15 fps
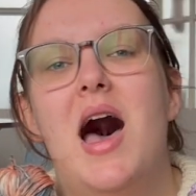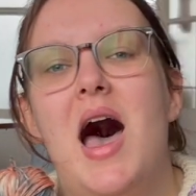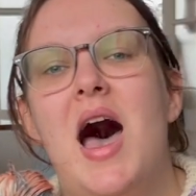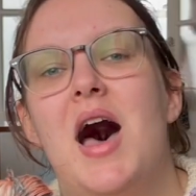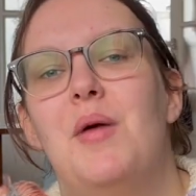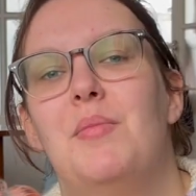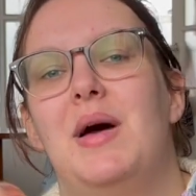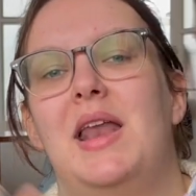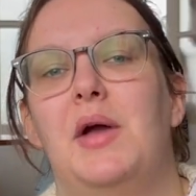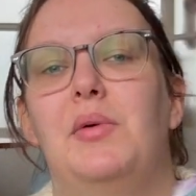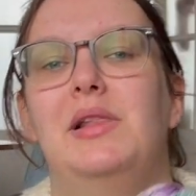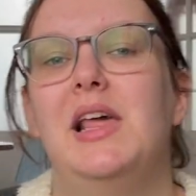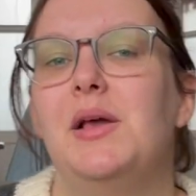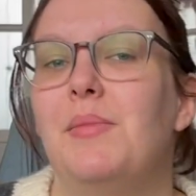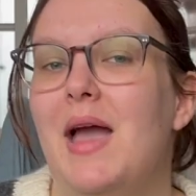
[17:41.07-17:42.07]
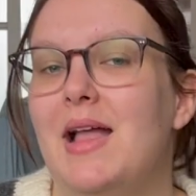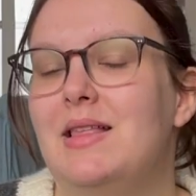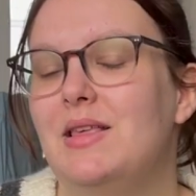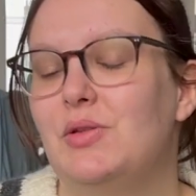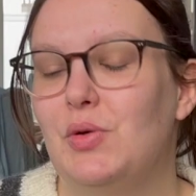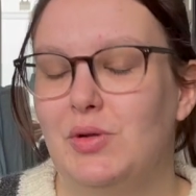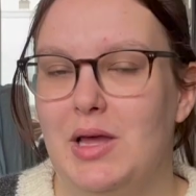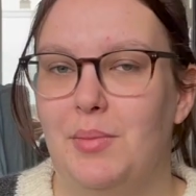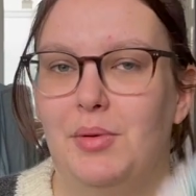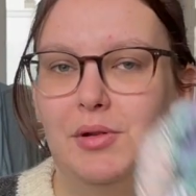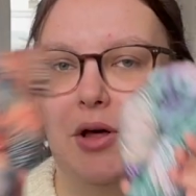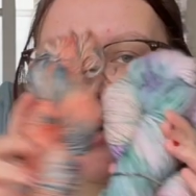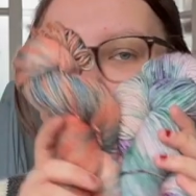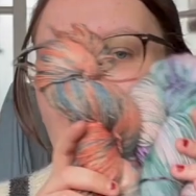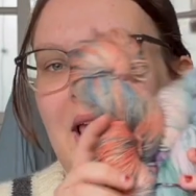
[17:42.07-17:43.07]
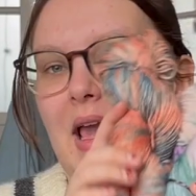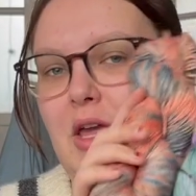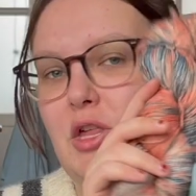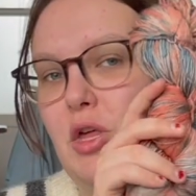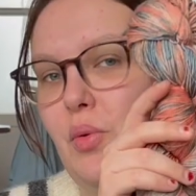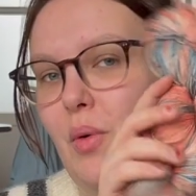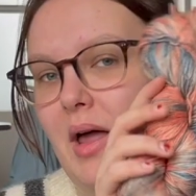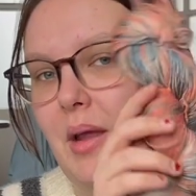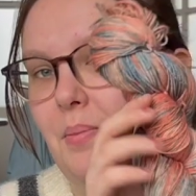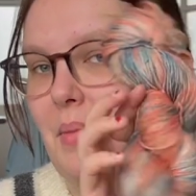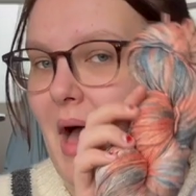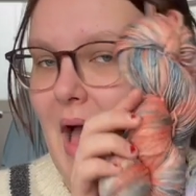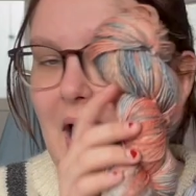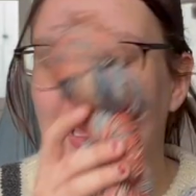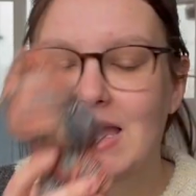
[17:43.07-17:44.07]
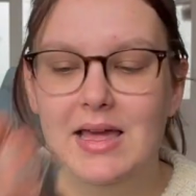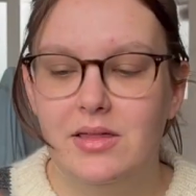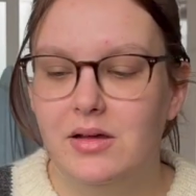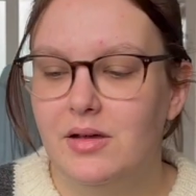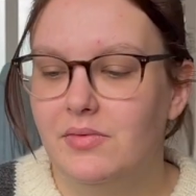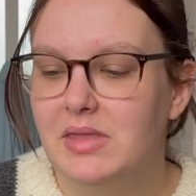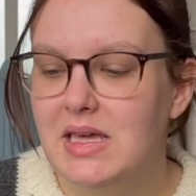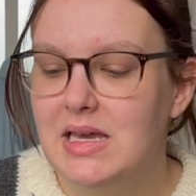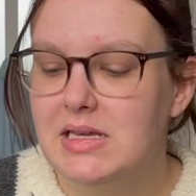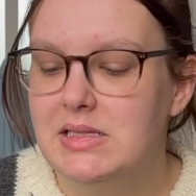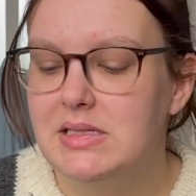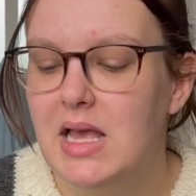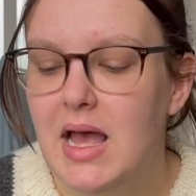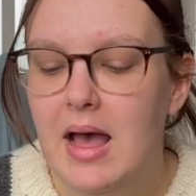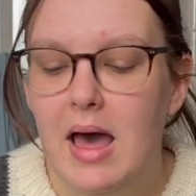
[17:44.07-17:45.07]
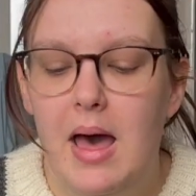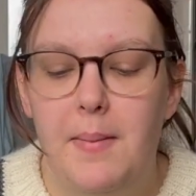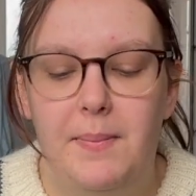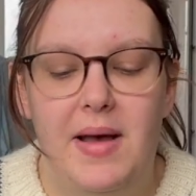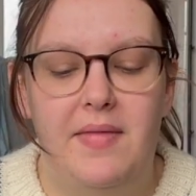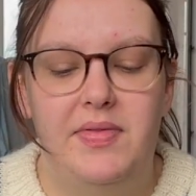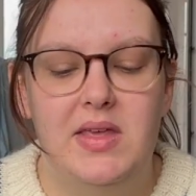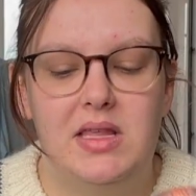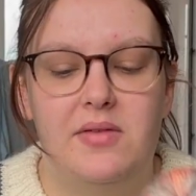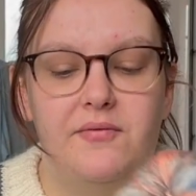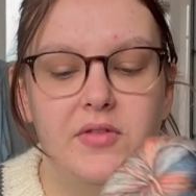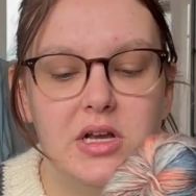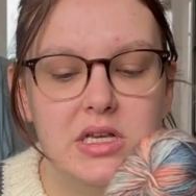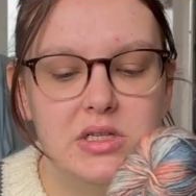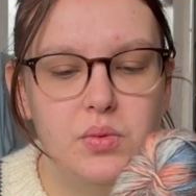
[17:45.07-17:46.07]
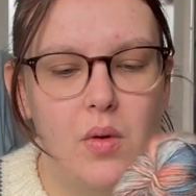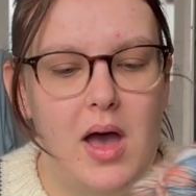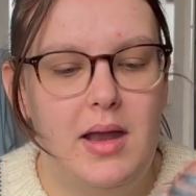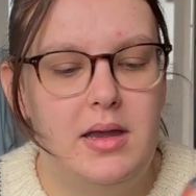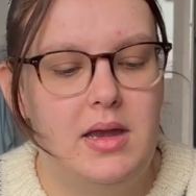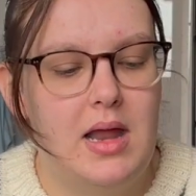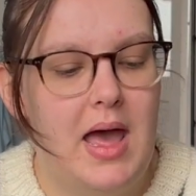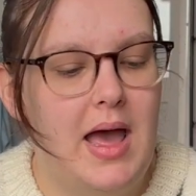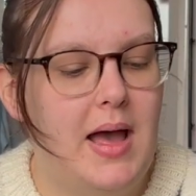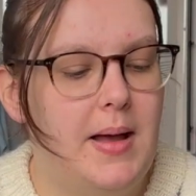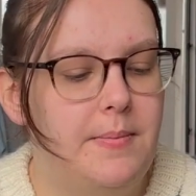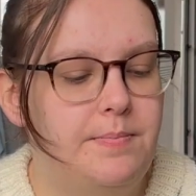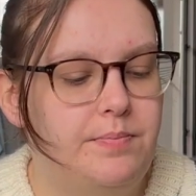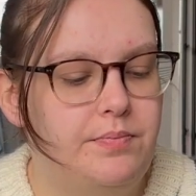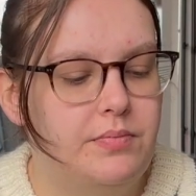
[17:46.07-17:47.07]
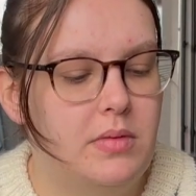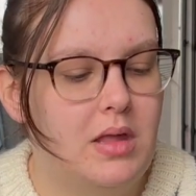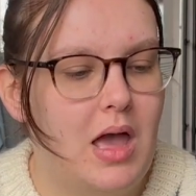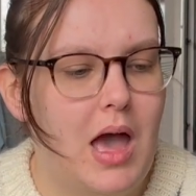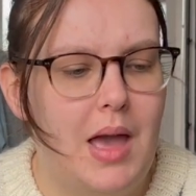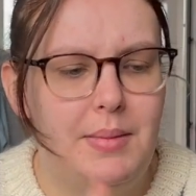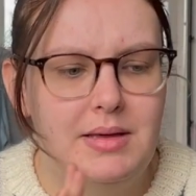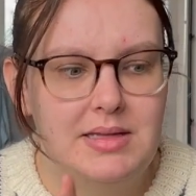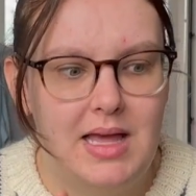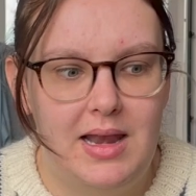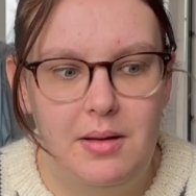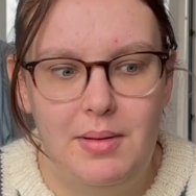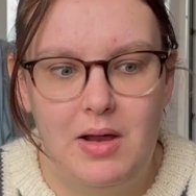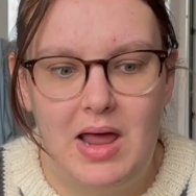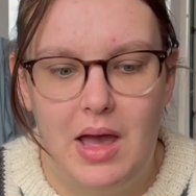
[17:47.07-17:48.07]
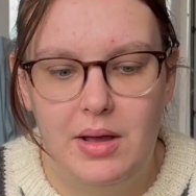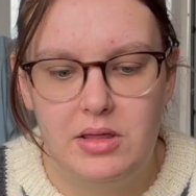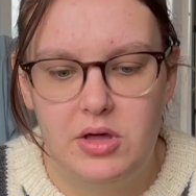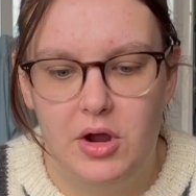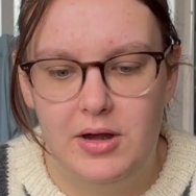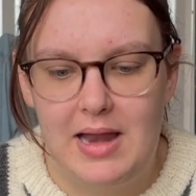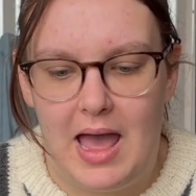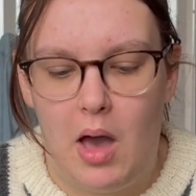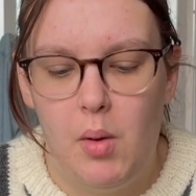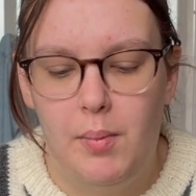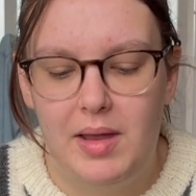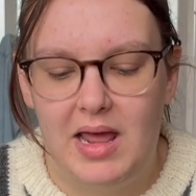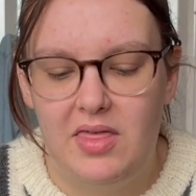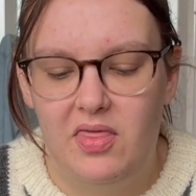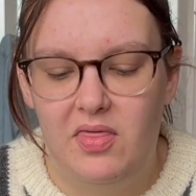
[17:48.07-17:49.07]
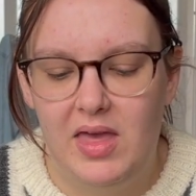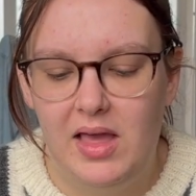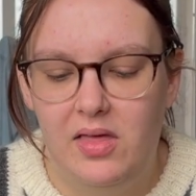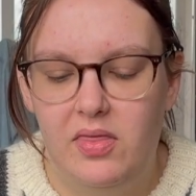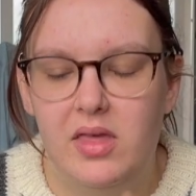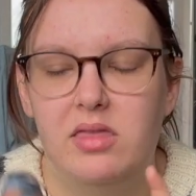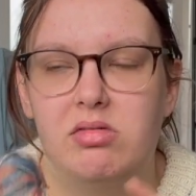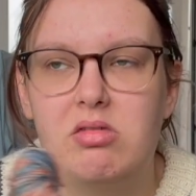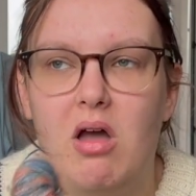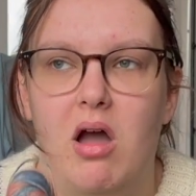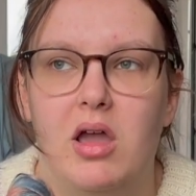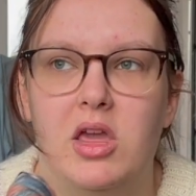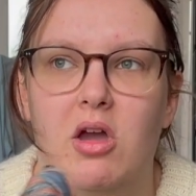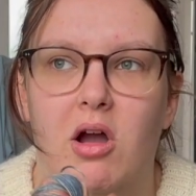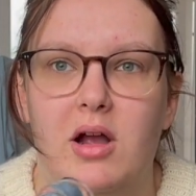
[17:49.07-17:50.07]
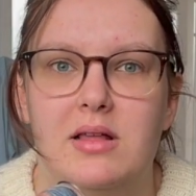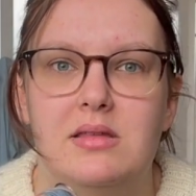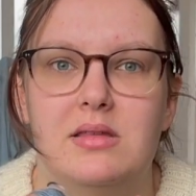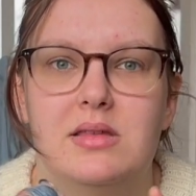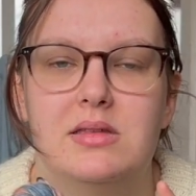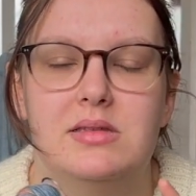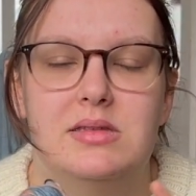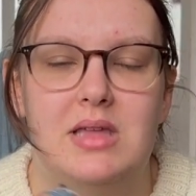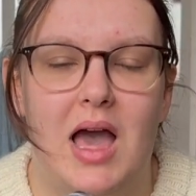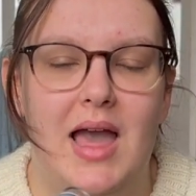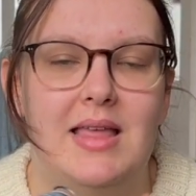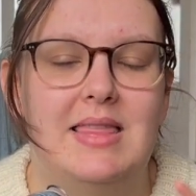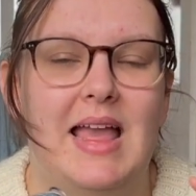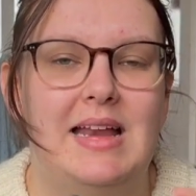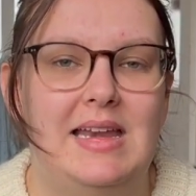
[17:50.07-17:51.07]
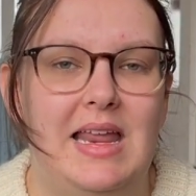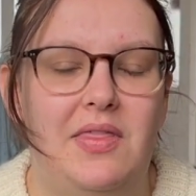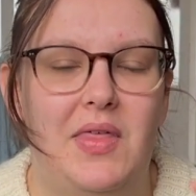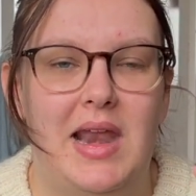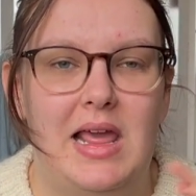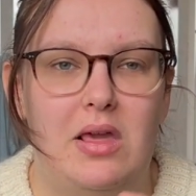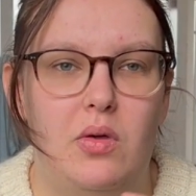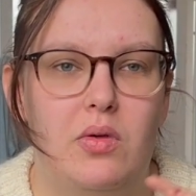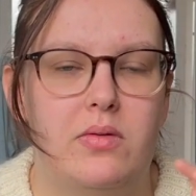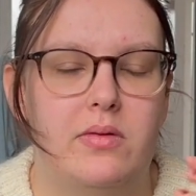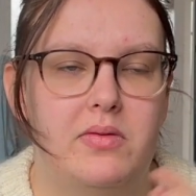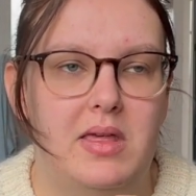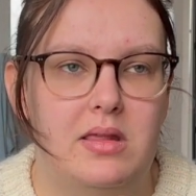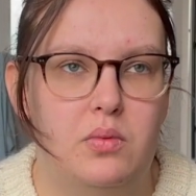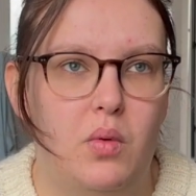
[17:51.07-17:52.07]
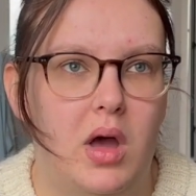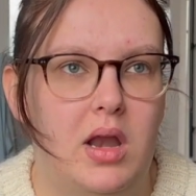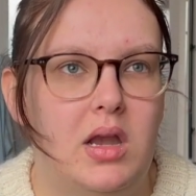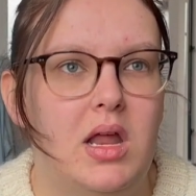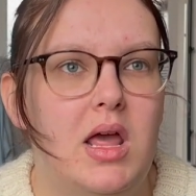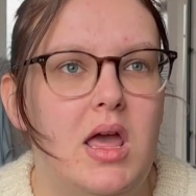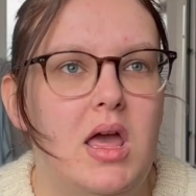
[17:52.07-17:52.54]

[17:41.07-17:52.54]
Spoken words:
And I will link my Etsy store down below in case you want to buy either of these. But this first one, I'm excited about how it turned out, but I think the yarn dyeing technique that I used for this one